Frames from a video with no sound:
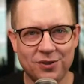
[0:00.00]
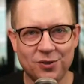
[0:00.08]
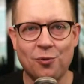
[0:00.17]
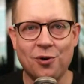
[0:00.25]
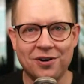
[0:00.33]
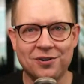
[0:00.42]

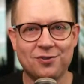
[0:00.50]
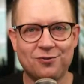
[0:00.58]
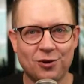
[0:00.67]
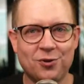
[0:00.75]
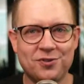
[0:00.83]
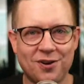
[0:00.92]
the words
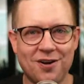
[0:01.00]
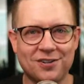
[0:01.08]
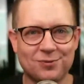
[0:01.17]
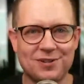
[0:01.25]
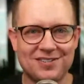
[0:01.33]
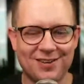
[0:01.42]
of Roald
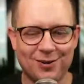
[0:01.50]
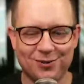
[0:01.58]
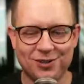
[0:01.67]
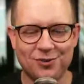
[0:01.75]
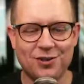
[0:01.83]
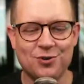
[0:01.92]
Dahl, we said
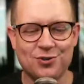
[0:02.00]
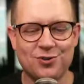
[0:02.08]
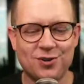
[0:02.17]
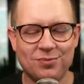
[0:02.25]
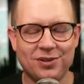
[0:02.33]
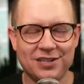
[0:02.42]
earlier, those
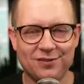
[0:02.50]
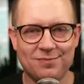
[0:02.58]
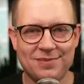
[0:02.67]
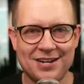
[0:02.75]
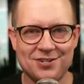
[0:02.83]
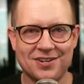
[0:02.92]
who don't believe
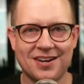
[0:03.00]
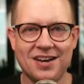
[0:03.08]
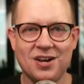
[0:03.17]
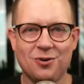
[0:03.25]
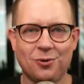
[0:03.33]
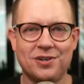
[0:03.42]
in magic
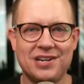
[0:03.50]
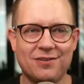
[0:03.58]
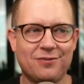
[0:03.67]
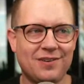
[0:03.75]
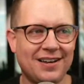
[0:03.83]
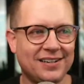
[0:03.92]
will
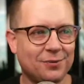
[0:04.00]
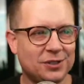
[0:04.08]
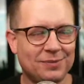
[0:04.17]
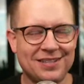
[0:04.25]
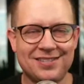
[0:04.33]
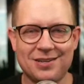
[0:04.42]
never find it,
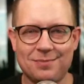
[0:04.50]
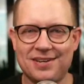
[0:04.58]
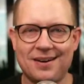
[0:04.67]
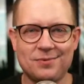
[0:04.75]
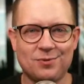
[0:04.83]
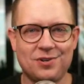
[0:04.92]
which means
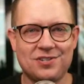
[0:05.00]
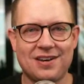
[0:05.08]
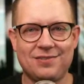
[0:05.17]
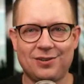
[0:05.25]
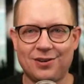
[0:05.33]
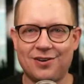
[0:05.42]
sometimes we just
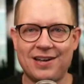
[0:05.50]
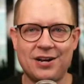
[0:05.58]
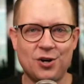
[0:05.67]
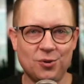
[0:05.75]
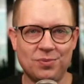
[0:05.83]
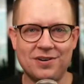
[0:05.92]
have to learn how
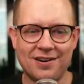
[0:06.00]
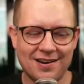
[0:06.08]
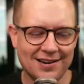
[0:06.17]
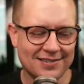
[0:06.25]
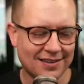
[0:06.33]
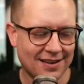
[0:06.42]
to open our
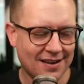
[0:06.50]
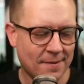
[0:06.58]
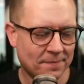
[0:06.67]
eyes.